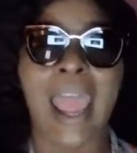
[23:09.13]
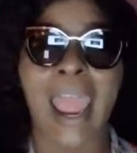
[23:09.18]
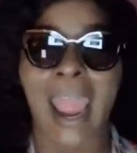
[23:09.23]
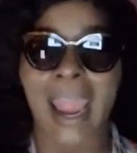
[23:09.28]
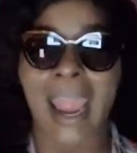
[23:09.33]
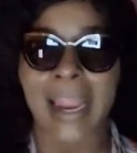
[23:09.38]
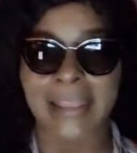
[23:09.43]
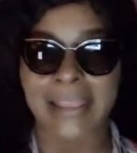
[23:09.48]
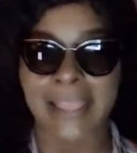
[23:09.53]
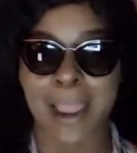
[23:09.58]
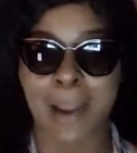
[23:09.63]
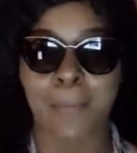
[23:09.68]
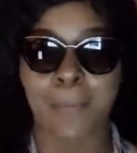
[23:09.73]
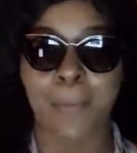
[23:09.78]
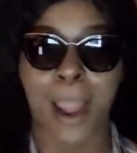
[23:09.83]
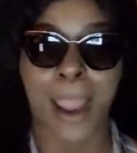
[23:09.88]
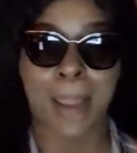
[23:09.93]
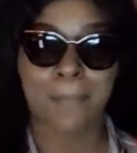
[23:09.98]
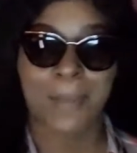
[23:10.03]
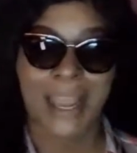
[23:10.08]
Ain't
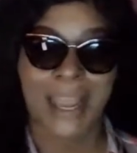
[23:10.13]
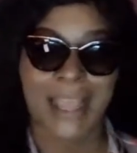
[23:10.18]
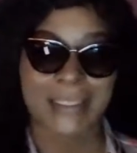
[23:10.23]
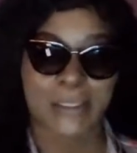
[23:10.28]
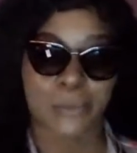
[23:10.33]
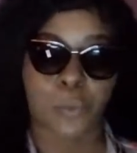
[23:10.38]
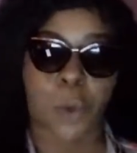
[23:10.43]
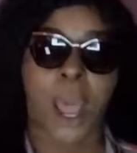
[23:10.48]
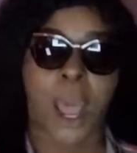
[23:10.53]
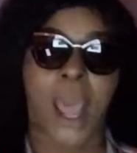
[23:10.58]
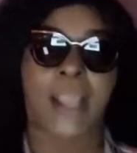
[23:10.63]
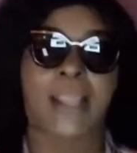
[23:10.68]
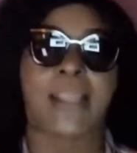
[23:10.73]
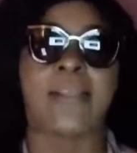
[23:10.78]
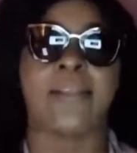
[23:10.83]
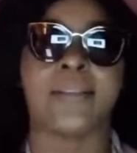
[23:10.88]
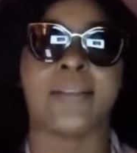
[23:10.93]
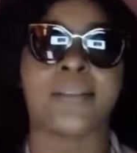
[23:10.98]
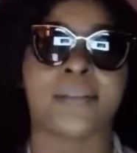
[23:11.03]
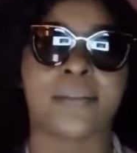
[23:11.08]
that right, Bless
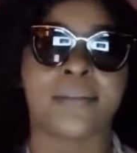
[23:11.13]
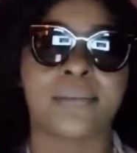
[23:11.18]
Watkins?